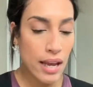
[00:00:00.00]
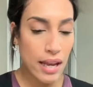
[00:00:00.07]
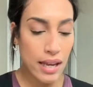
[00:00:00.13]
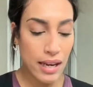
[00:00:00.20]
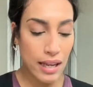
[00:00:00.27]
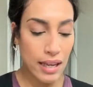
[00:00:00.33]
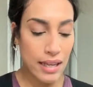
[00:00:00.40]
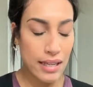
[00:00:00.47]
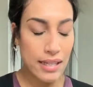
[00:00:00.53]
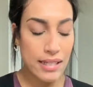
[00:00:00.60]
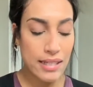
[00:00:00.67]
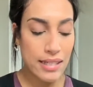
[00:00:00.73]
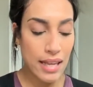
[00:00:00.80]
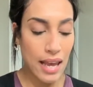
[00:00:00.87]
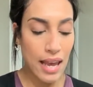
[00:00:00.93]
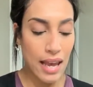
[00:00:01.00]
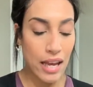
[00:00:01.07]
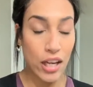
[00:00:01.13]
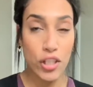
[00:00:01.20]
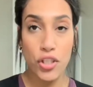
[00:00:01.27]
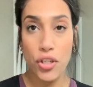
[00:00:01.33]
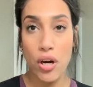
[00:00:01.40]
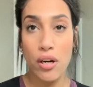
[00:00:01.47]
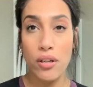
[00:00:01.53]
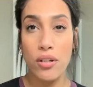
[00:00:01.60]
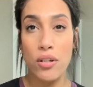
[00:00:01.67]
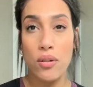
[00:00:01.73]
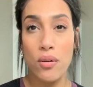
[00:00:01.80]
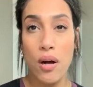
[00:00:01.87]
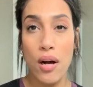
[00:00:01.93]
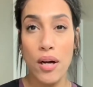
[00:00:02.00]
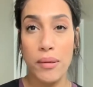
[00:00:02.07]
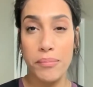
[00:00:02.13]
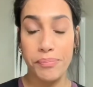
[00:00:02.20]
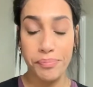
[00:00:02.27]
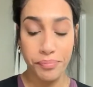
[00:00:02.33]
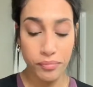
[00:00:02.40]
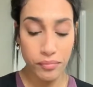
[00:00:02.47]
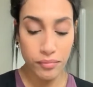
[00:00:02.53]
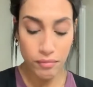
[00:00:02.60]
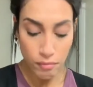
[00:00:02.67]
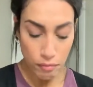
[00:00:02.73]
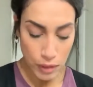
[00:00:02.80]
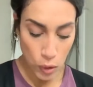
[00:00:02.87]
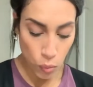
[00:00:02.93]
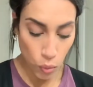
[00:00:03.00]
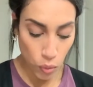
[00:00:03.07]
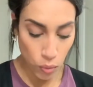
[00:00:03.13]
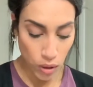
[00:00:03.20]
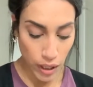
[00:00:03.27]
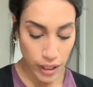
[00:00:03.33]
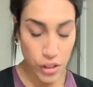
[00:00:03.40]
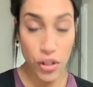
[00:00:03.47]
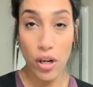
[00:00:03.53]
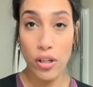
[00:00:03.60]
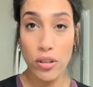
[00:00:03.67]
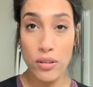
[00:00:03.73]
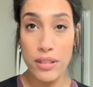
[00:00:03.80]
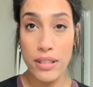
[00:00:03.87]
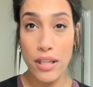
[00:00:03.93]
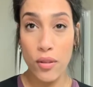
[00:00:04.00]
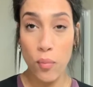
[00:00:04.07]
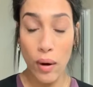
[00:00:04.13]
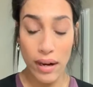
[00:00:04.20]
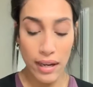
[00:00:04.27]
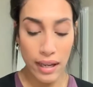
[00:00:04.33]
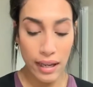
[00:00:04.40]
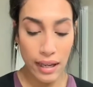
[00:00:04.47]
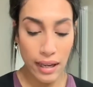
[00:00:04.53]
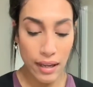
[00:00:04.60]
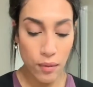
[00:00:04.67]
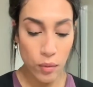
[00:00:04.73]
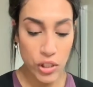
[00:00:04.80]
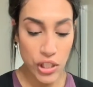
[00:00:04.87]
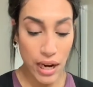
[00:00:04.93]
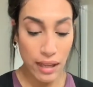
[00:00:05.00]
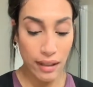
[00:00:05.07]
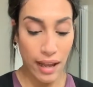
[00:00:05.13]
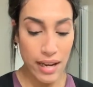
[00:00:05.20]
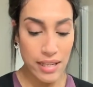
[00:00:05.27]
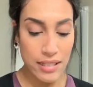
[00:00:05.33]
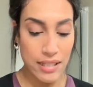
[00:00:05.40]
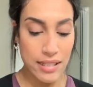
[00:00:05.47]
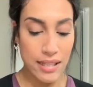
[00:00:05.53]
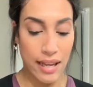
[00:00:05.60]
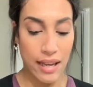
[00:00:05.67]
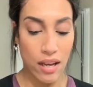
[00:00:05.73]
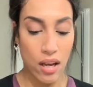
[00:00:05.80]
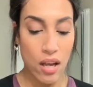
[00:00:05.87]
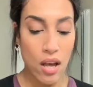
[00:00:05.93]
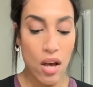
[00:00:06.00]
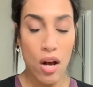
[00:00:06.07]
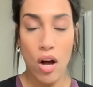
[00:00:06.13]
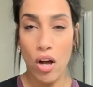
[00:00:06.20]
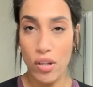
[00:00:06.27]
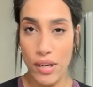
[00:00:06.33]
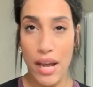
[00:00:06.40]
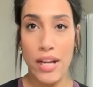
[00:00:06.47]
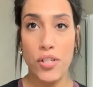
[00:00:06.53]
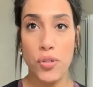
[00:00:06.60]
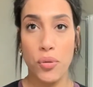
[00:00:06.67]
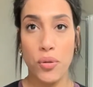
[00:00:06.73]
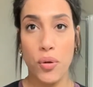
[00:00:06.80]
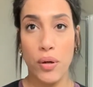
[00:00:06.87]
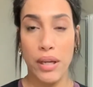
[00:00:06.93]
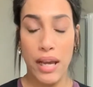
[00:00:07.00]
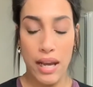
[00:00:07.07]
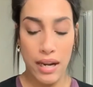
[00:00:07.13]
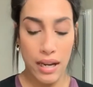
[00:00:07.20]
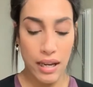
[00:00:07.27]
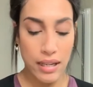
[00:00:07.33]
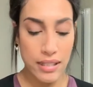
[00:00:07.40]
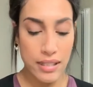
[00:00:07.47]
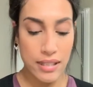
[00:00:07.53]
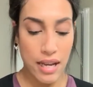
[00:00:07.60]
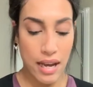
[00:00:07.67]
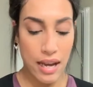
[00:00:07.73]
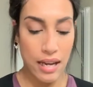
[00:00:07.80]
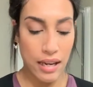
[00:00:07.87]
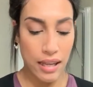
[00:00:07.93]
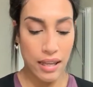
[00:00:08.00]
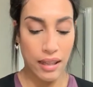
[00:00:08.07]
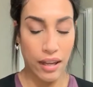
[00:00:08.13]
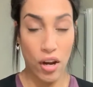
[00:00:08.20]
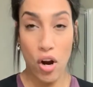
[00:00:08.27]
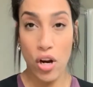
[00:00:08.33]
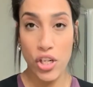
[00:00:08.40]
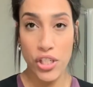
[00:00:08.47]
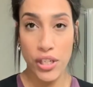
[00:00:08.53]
It is a charcoal, um, a charcoal teeth whitening kit, which I like because it's like all natural and organic. It's not any like harsh